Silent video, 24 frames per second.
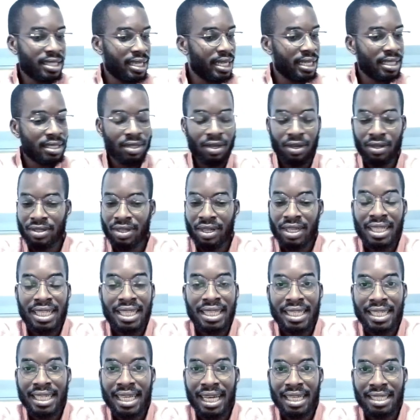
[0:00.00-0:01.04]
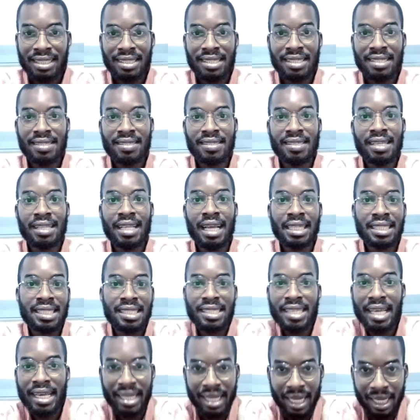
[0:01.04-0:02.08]
and all the clinical things say that
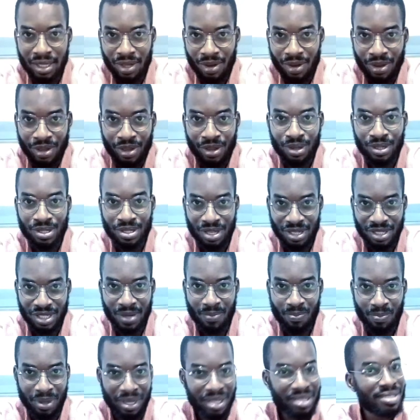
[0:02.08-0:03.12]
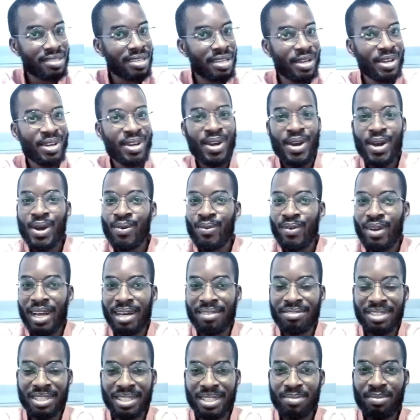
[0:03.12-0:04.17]
they cannot cure such a person, we
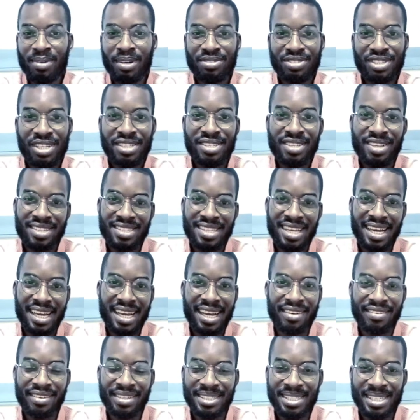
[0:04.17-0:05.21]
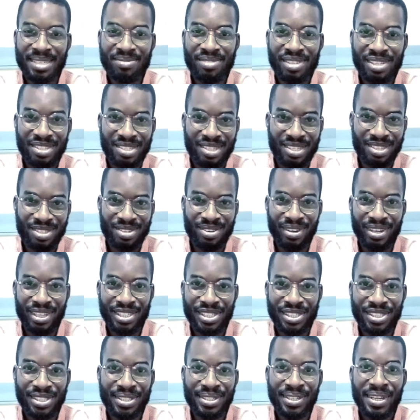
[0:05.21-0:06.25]
have the name of Jesus that can redeem this
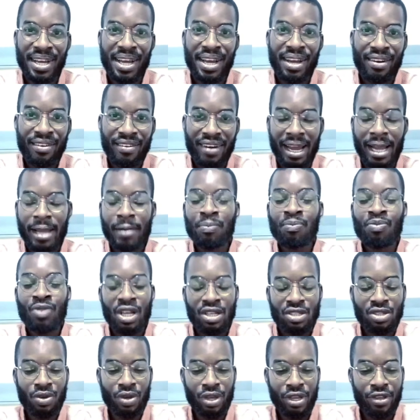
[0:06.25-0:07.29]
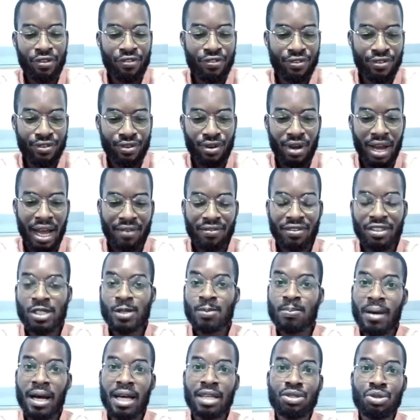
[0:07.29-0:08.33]
situation, right? So if you have a
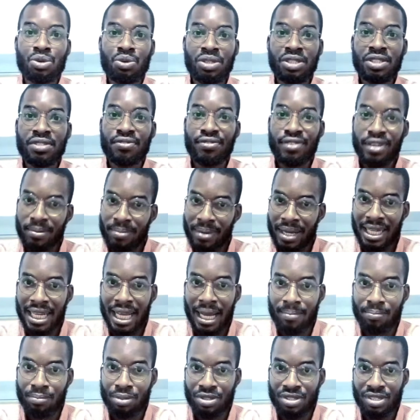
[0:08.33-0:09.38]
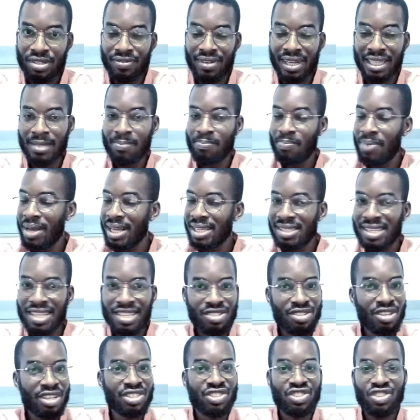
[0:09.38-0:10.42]
spouse who is verbally abusive and the person is
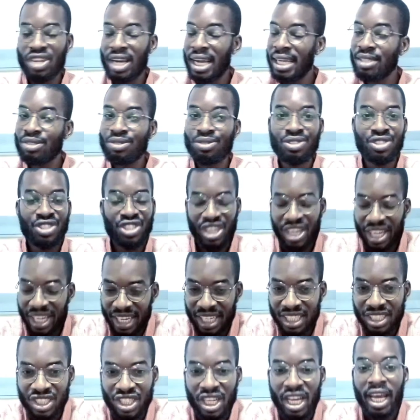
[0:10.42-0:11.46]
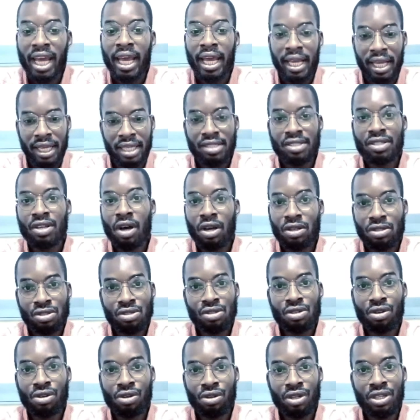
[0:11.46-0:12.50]
not trying to change, it's
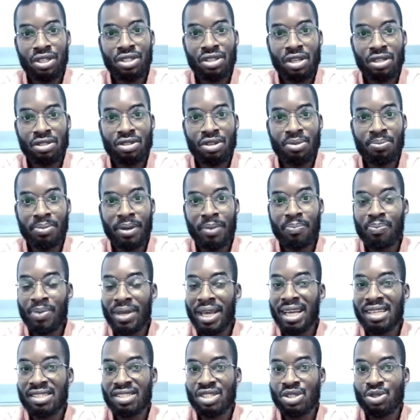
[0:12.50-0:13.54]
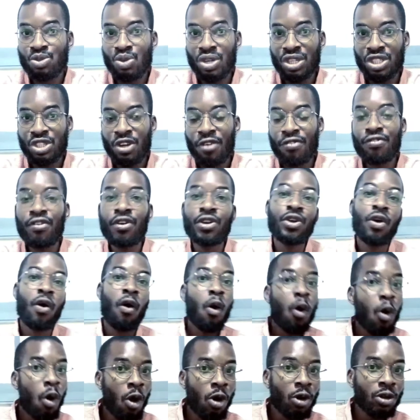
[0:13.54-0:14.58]
also, it's also may be a situation for
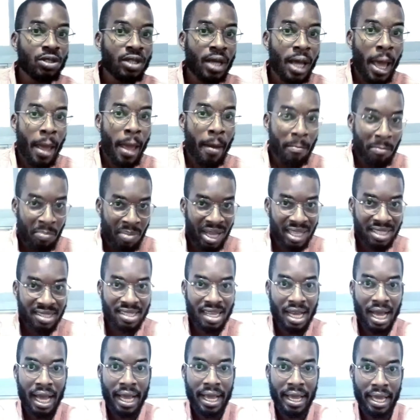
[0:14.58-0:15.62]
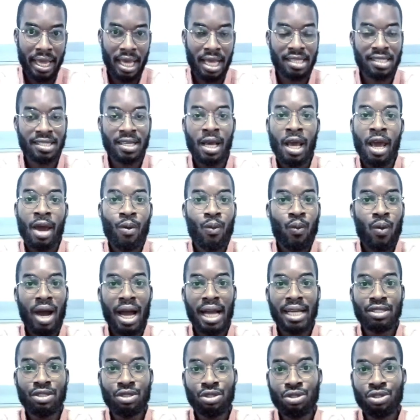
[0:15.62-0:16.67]
your own mental health why
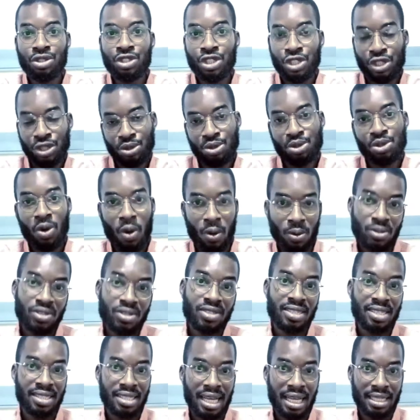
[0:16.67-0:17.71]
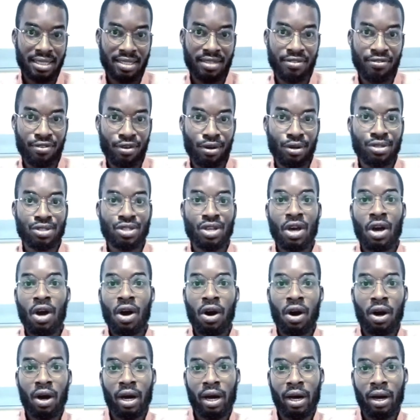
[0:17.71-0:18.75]
you should consider divorce
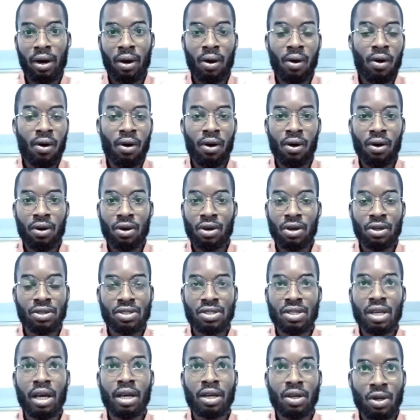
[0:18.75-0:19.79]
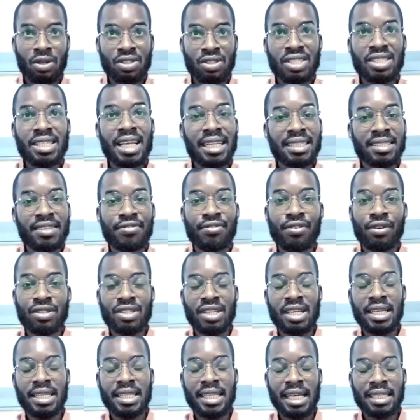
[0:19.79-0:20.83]
uh, or cons uh, consider divorce
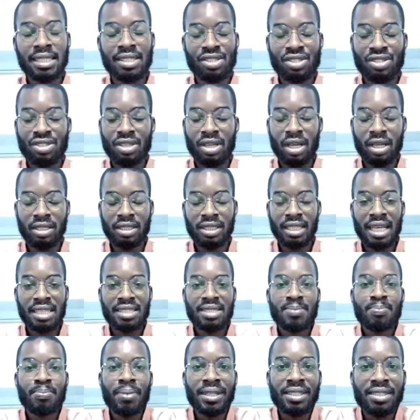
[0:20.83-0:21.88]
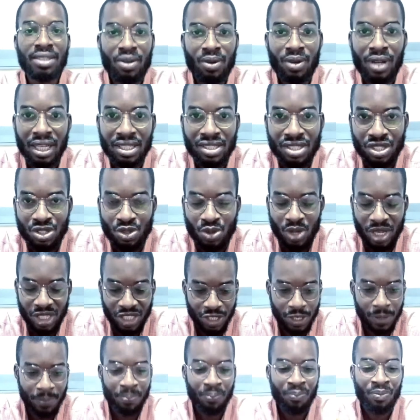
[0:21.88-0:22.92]
in that, is, in that particular
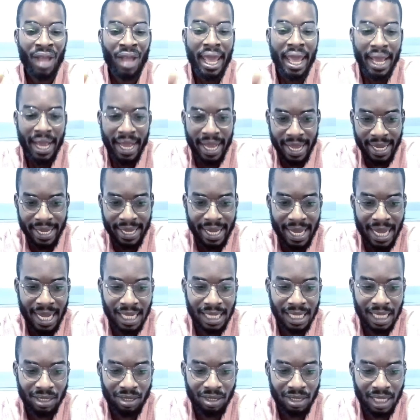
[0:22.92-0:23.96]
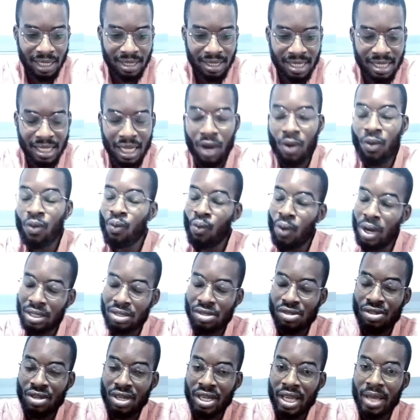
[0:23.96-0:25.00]
situation. Again, another thing I want
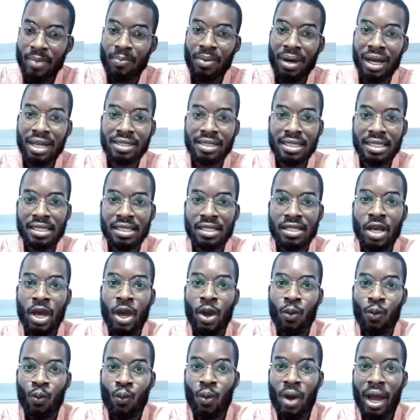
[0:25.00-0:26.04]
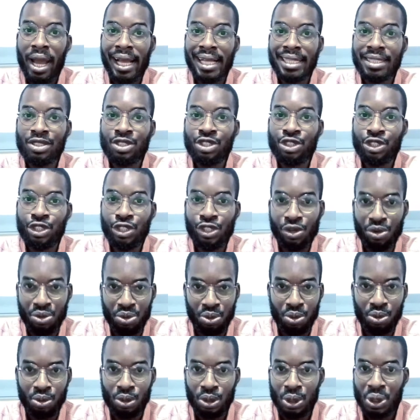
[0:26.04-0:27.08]
to talk about is when
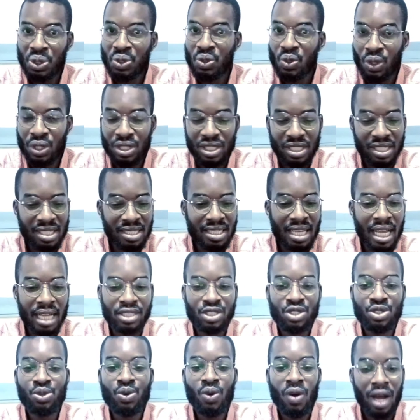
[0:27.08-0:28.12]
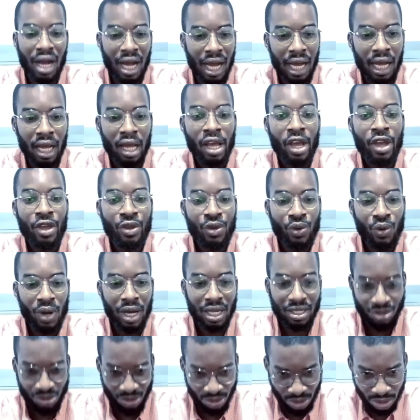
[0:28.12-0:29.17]
you notice that you are you are
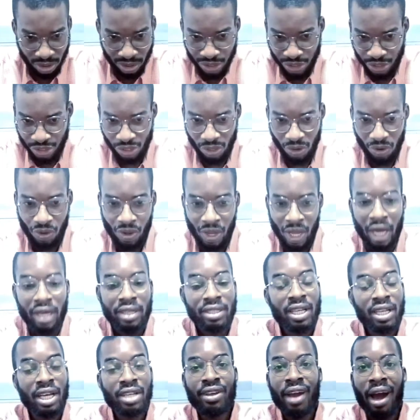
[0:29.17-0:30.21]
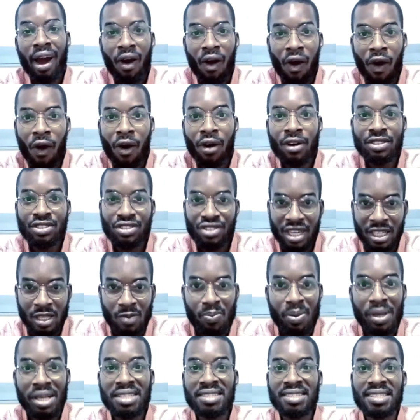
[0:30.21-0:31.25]
so sure that you are one hundred
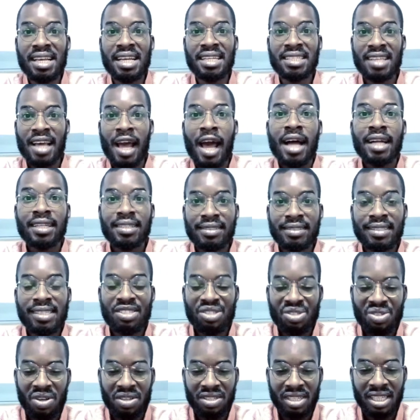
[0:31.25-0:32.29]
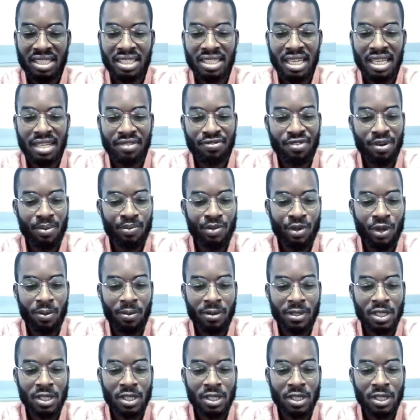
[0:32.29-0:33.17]
percent disconnected from your